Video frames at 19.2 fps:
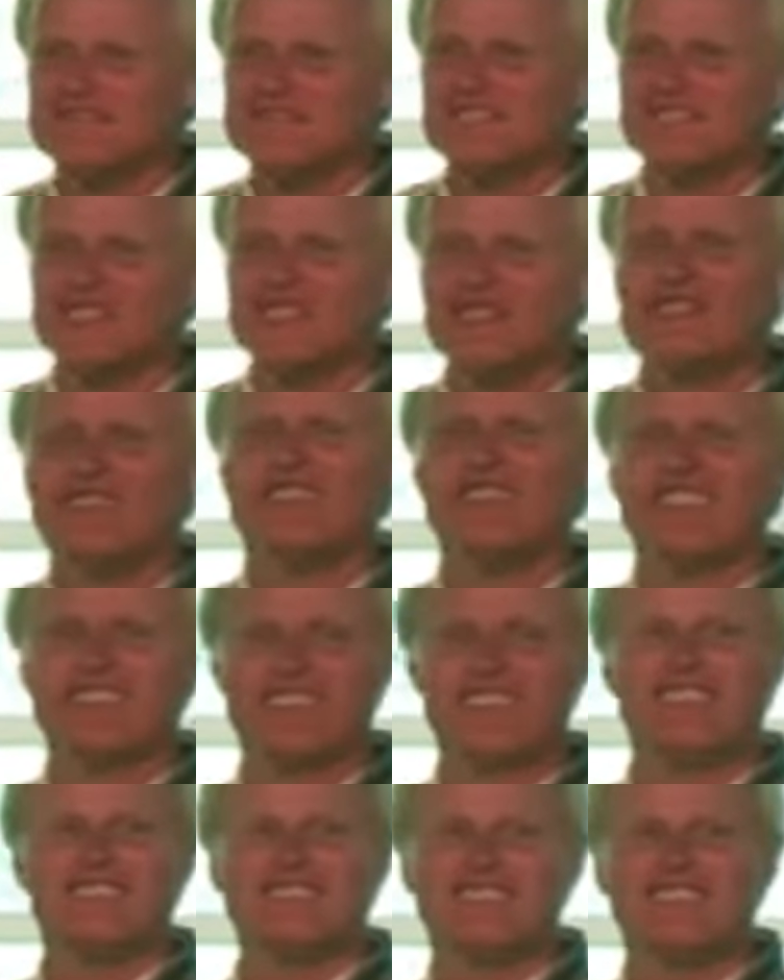You really
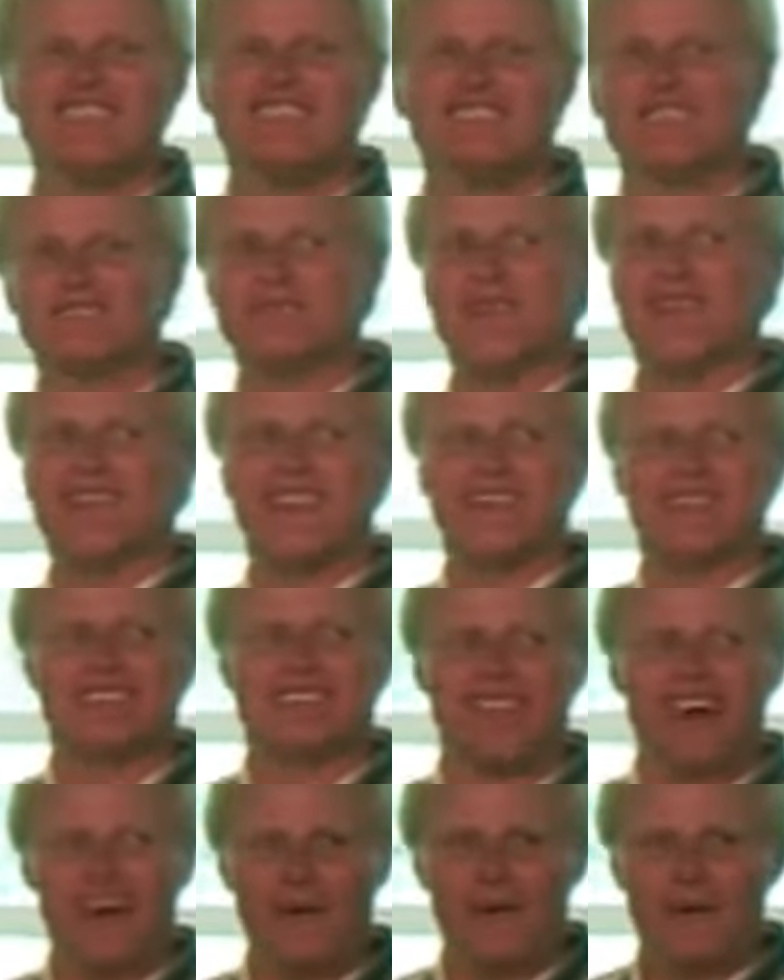think Jesus made us
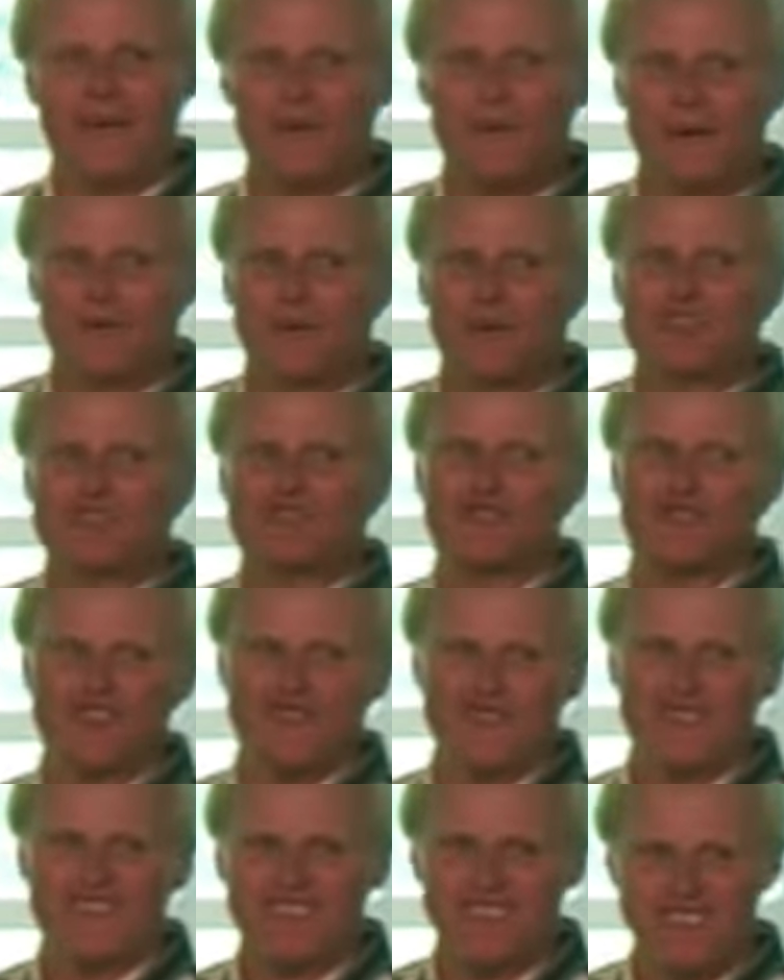that way where we're
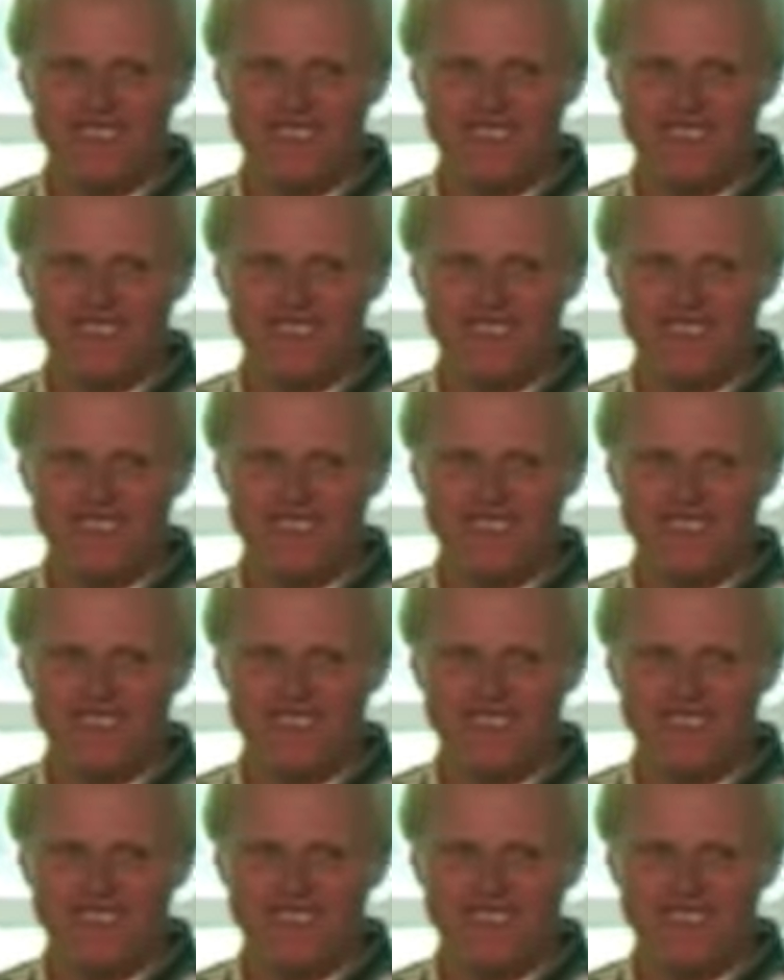driven?